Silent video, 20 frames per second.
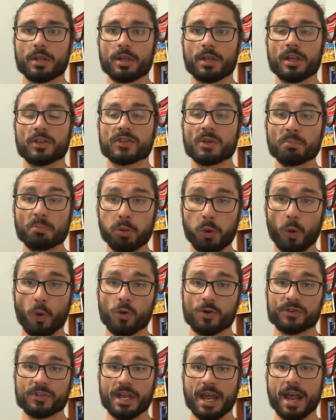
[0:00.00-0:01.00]
it's
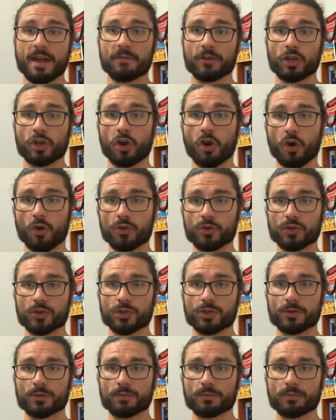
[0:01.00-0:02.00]
important to have a
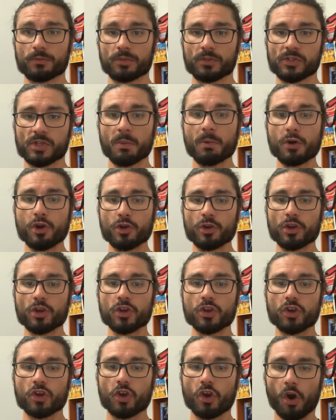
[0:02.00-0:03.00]
coach. Someone who
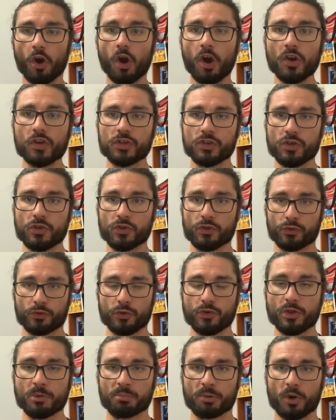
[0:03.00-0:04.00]
can guide you
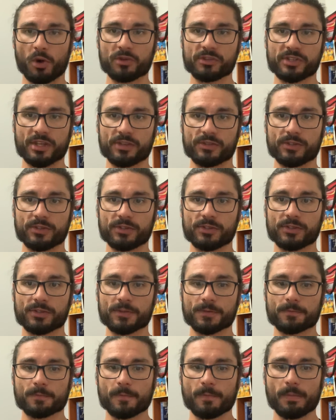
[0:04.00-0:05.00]
through the processes.
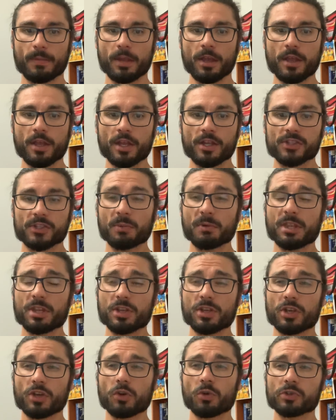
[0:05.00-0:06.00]
Someone that
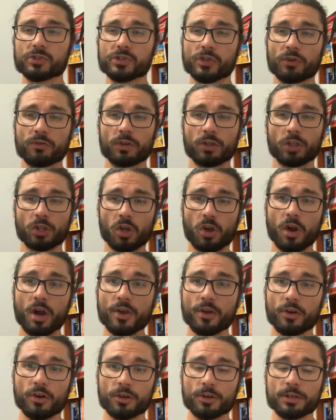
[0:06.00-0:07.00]
you can also rely
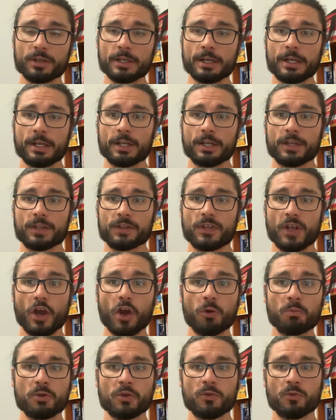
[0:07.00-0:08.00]
on to
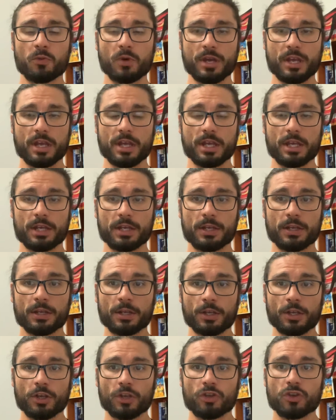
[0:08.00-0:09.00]
help you when
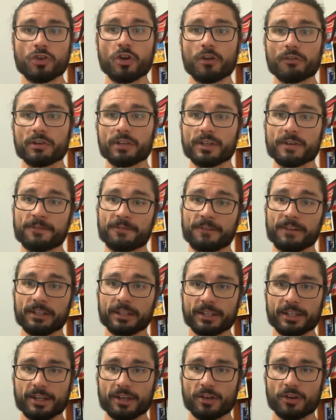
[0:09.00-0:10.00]
you're not really
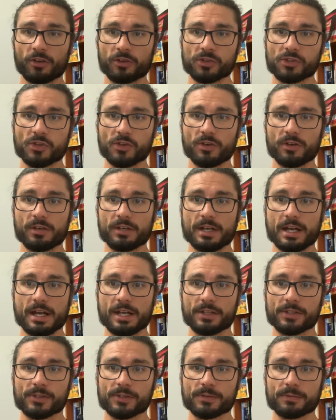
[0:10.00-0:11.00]
feeling it on certain
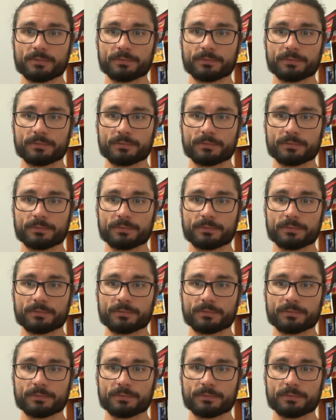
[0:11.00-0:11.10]
days.